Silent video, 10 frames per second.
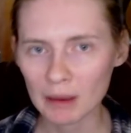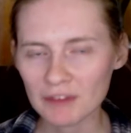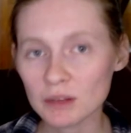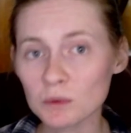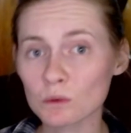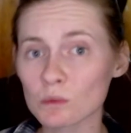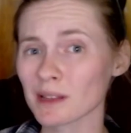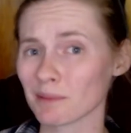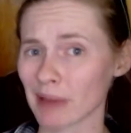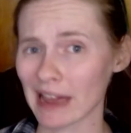I've seen some
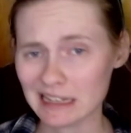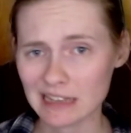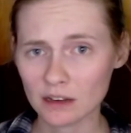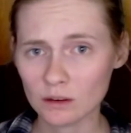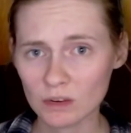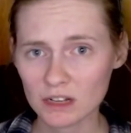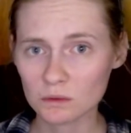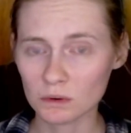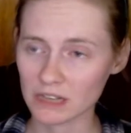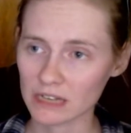really bad Deku ones
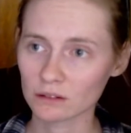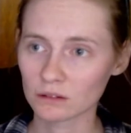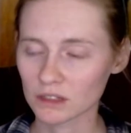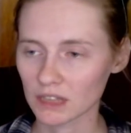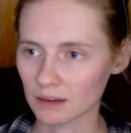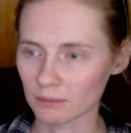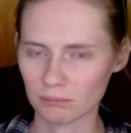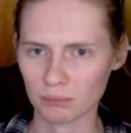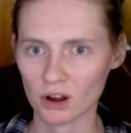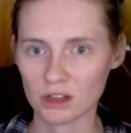where Deku looked like a
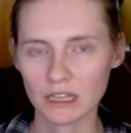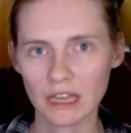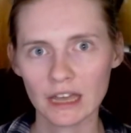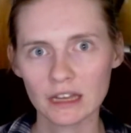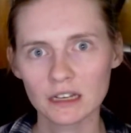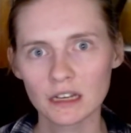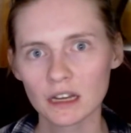broccoli head.